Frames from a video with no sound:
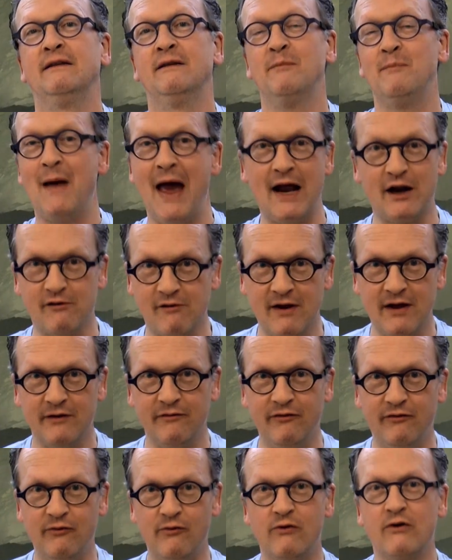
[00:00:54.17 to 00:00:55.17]

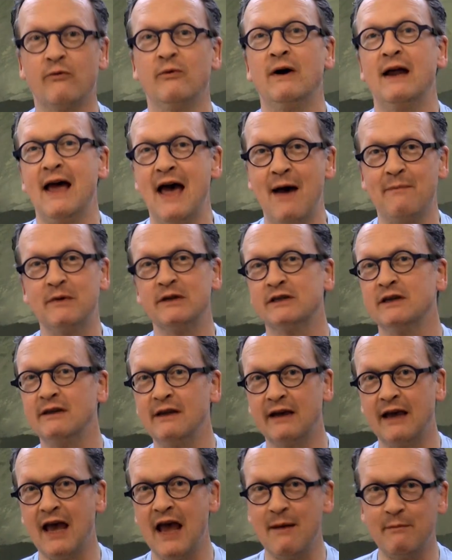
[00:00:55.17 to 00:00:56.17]
background for what happens in
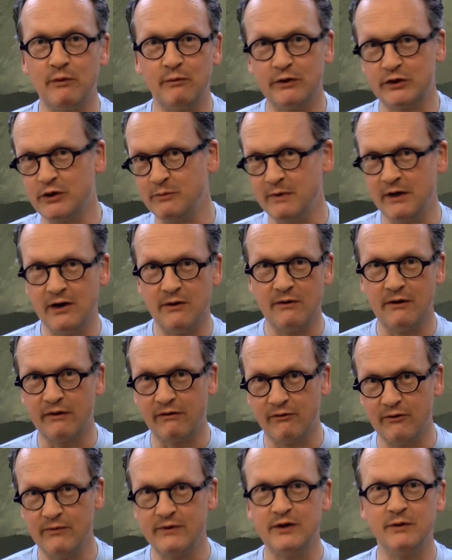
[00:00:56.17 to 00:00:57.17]
the game and what you'll be going
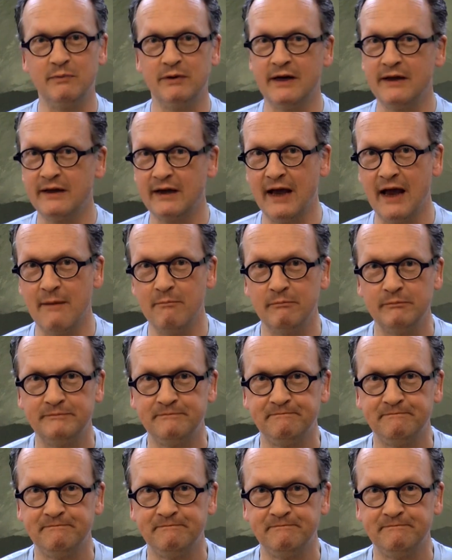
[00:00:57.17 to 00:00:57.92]
through when you play the game.